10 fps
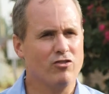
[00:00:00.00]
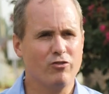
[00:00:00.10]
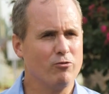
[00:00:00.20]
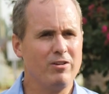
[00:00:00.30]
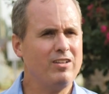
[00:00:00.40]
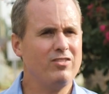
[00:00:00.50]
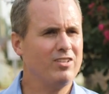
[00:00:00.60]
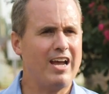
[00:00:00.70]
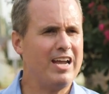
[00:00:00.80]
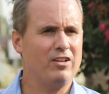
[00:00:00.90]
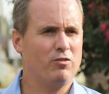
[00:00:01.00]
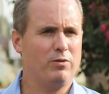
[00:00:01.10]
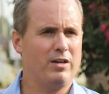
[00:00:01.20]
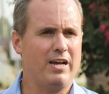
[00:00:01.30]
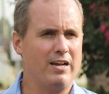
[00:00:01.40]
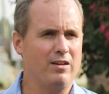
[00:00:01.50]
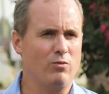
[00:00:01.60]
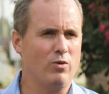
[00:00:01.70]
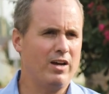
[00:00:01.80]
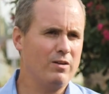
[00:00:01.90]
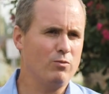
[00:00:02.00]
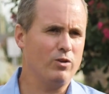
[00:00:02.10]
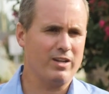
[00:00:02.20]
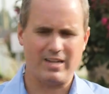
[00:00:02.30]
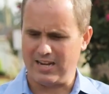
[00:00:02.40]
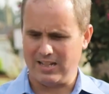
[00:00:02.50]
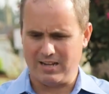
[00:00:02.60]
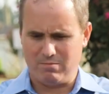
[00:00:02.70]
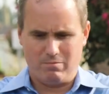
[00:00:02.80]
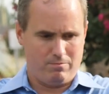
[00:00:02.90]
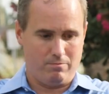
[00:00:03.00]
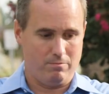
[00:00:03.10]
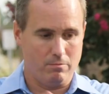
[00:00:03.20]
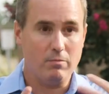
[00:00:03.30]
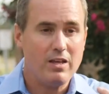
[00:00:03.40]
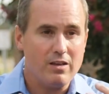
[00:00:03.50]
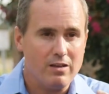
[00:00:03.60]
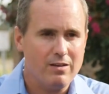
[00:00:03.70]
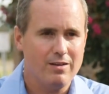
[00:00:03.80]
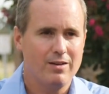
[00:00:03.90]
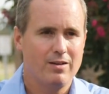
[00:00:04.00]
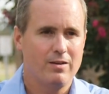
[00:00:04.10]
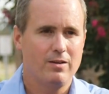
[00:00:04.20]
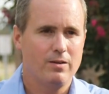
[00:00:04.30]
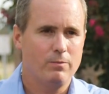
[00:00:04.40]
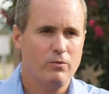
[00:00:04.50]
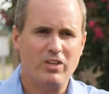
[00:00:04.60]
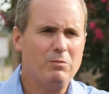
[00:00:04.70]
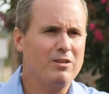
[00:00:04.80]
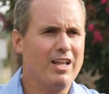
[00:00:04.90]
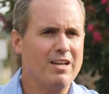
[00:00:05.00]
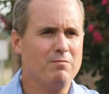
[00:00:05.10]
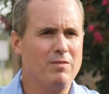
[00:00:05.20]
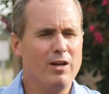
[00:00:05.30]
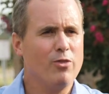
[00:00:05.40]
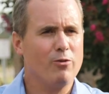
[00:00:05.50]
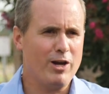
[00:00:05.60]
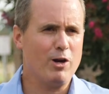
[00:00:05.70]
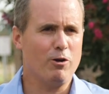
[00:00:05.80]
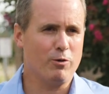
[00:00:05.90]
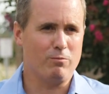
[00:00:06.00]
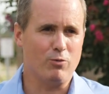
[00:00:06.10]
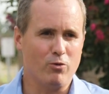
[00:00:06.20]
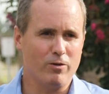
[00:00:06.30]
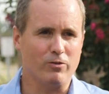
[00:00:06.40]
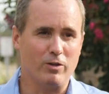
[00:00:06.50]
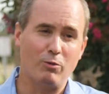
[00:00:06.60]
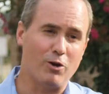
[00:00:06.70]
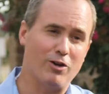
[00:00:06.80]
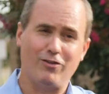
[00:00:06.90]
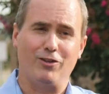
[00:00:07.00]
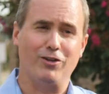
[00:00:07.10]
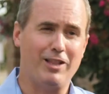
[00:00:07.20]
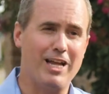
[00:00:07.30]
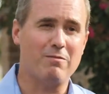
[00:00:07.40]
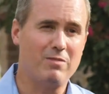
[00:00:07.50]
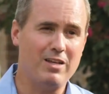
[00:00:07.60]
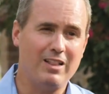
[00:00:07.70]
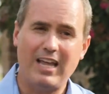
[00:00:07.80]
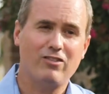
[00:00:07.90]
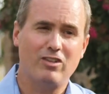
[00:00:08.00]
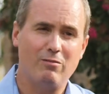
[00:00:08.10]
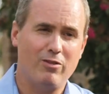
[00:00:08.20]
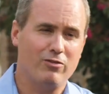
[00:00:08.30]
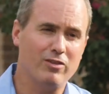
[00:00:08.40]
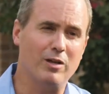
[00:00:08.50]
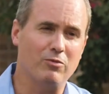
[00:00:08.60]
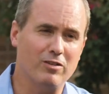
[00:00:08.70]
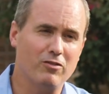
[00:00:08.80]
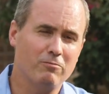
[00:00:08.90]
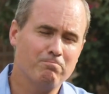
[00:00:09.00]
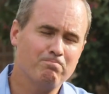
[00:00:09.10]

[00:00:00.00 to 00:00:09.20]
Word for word: Is there any science behind it? Why would a guy like me seem to like meth or heroin more, and someone who doesn't look like me likes some other substance.